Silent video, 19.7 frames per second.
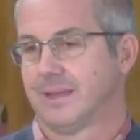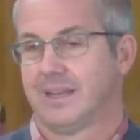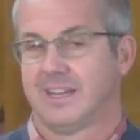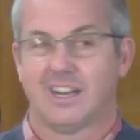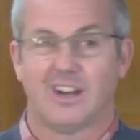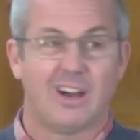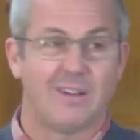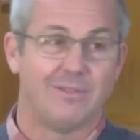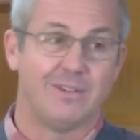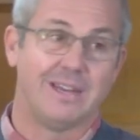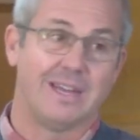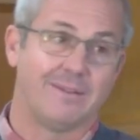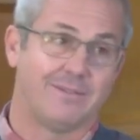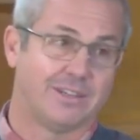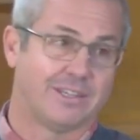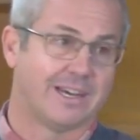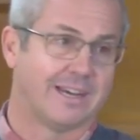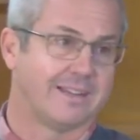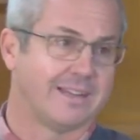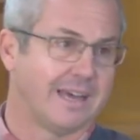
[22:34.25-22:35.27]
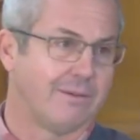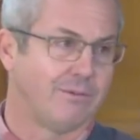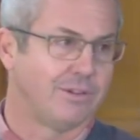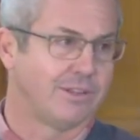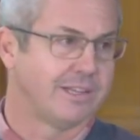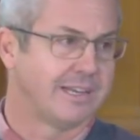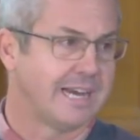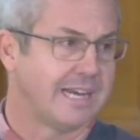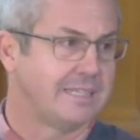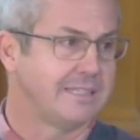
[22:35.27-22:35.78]
Now, I've never done that with
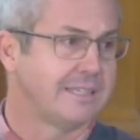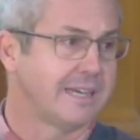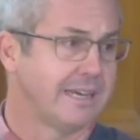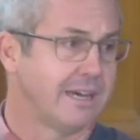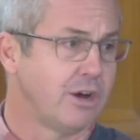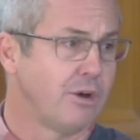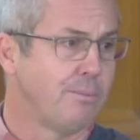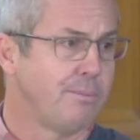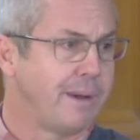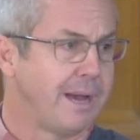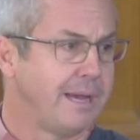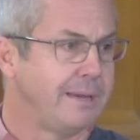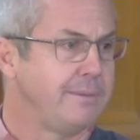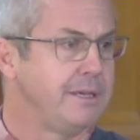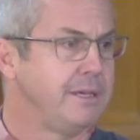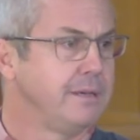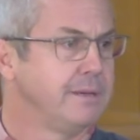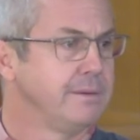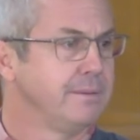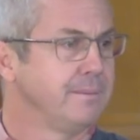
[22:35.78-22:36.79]
an eight day old baby.